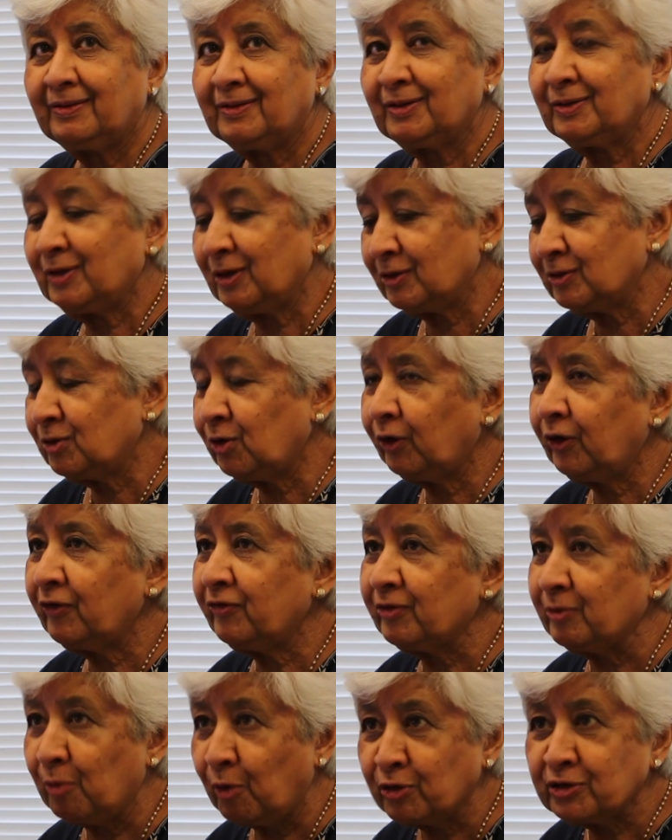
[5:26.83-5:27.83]
there's a lot
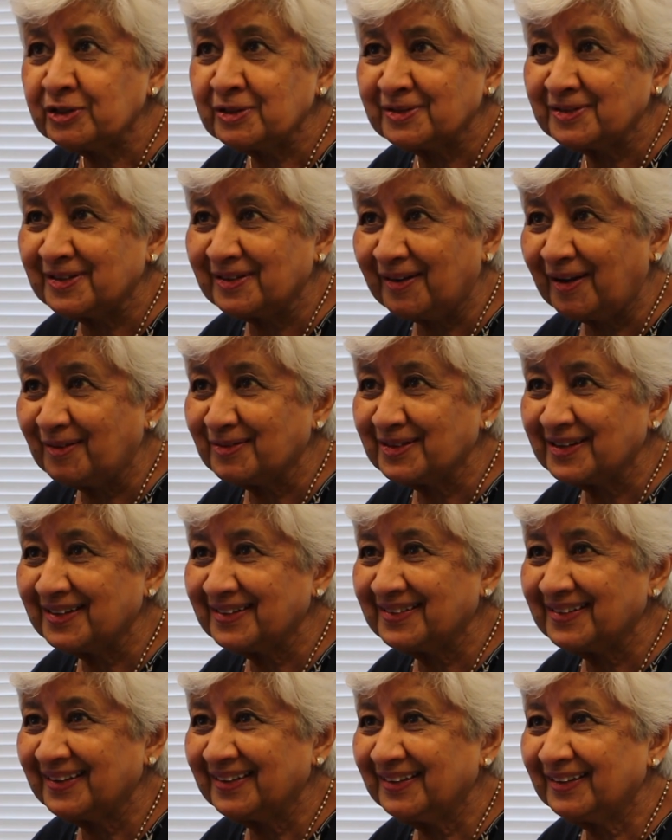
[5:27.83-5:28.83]
of emotions around
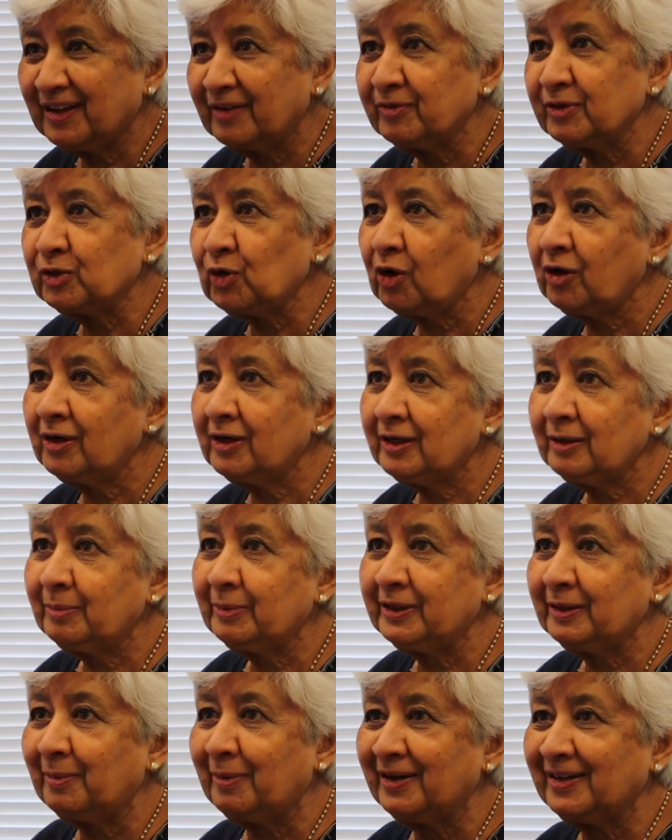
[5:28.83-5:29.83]
it. Can we talk a little
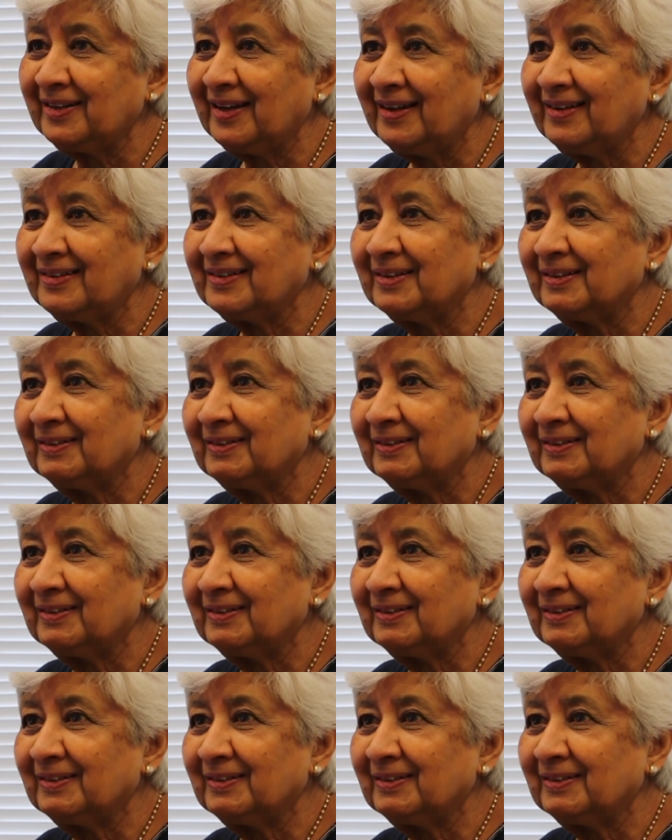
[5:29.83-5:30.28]
bit about that?